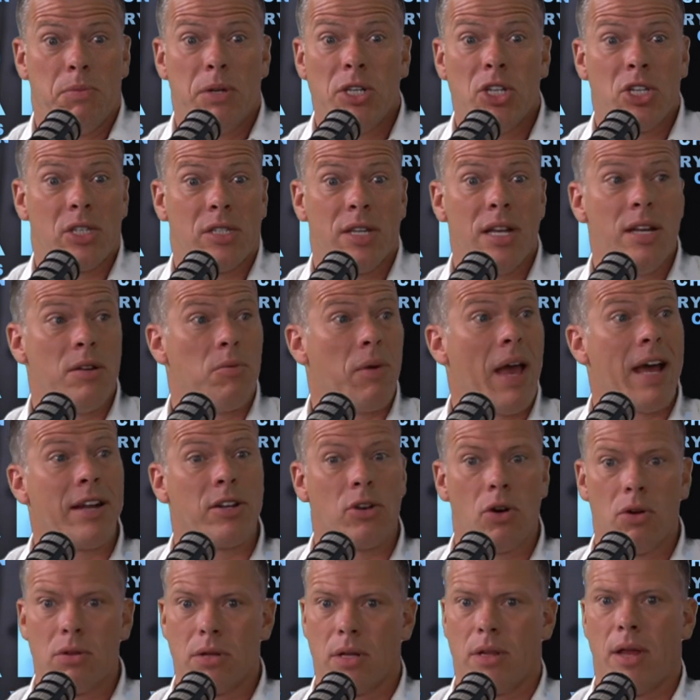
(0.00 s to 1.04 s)
we just didn't. We had to
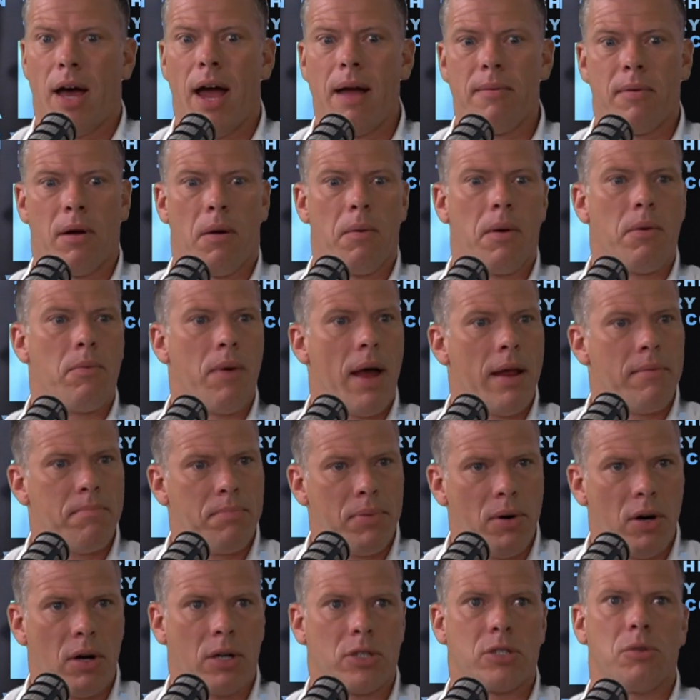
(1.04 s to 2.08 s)
go to the library, read
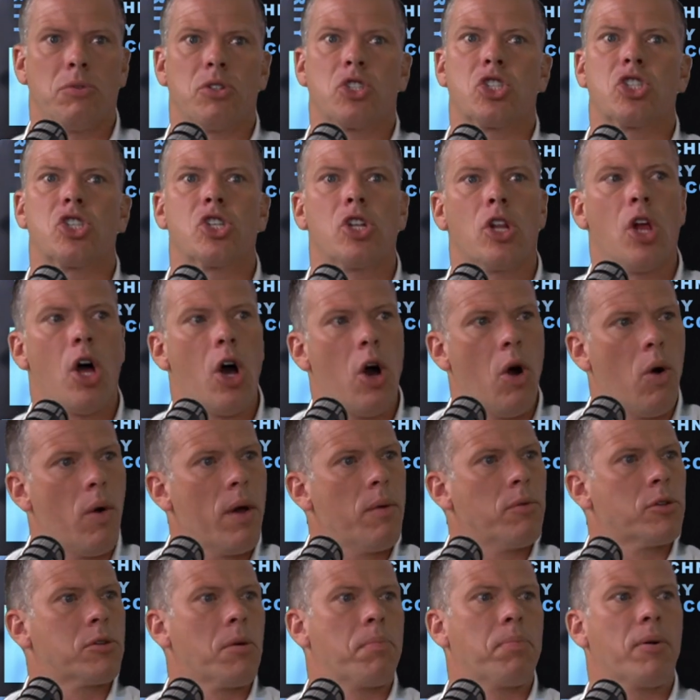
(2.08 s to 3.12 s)
books. It was slow. It
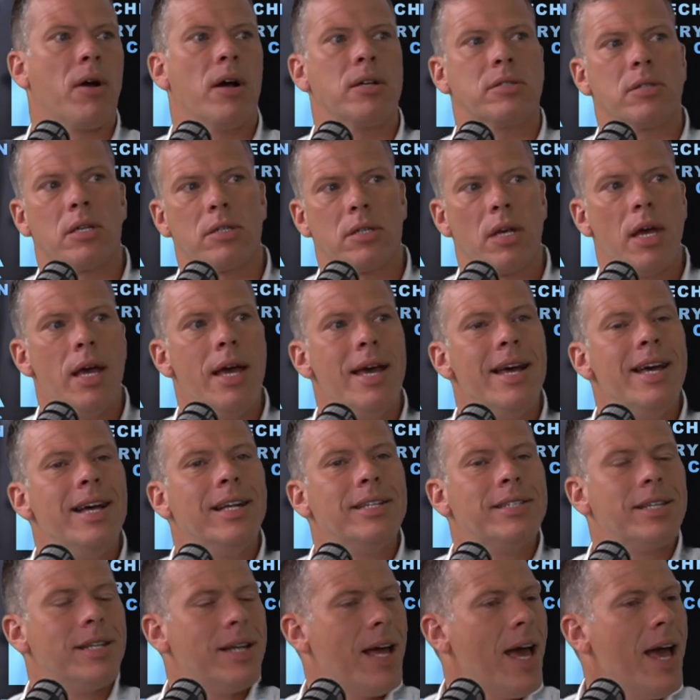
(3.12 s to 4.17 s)
was a process.
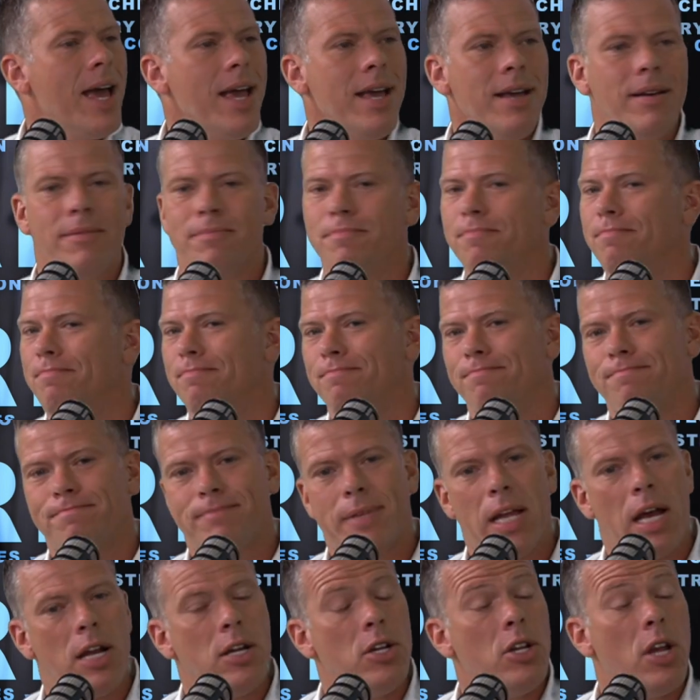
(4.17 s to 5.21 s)
Today,
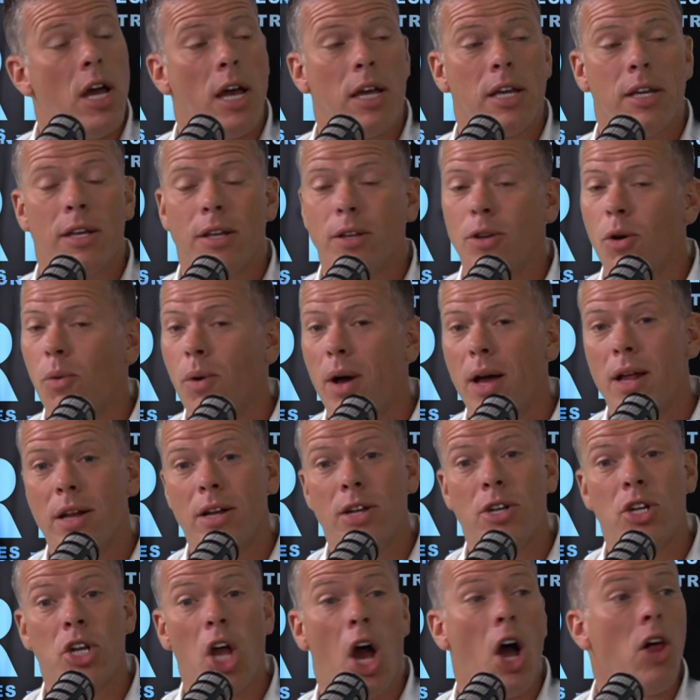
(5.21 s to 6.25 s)
you know what?
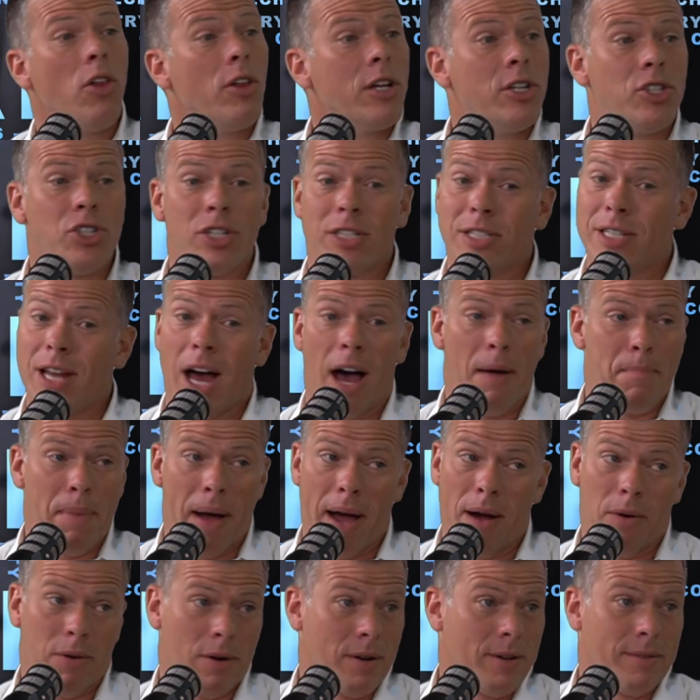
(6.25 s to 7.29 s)
Knowledge is not
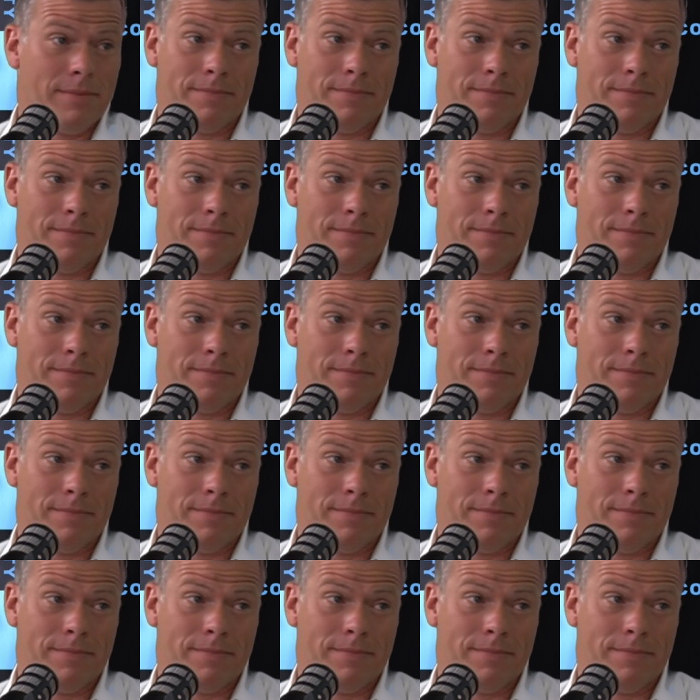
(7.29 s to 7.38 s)
power.